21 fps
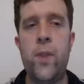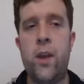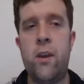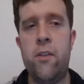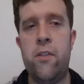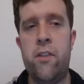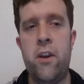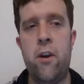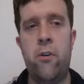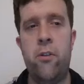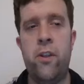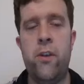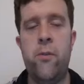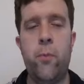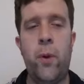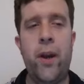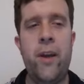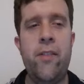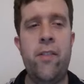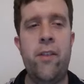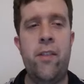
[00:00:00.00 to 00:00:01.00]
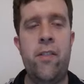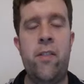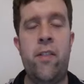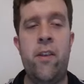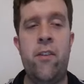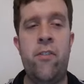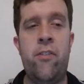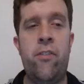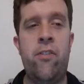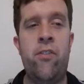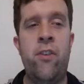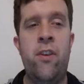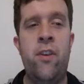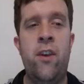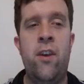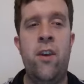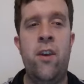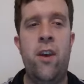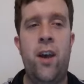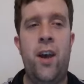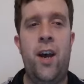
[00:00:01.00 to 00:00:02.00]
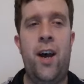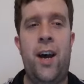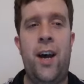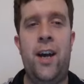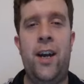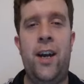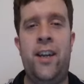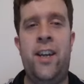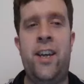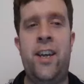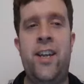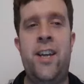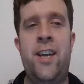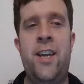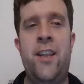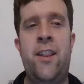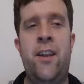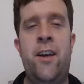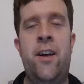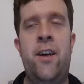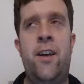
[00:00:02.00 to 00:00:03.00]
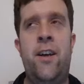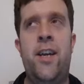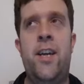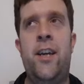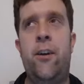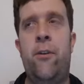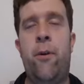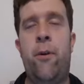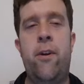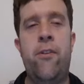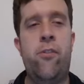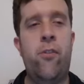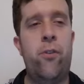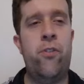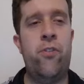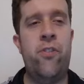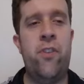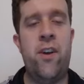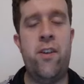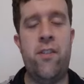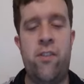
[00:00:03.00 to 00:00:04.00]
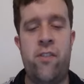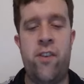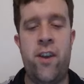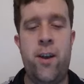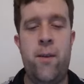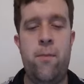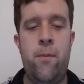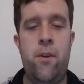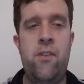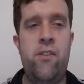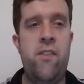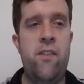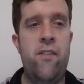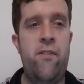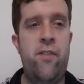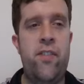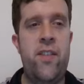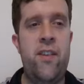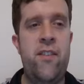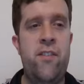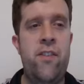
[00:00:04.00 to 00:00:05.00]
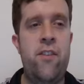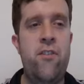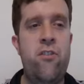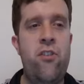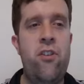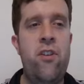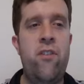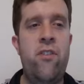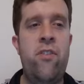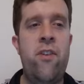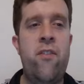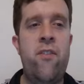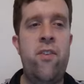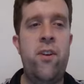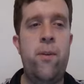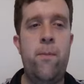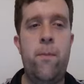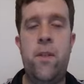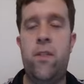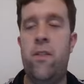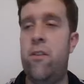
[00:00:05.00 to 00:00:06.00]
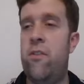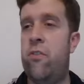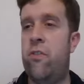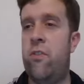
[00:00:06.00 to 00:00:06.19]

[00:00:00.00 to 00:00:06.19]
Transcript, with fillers: The only way that this uh, can either increase or stay the same is if this digit is 7 and this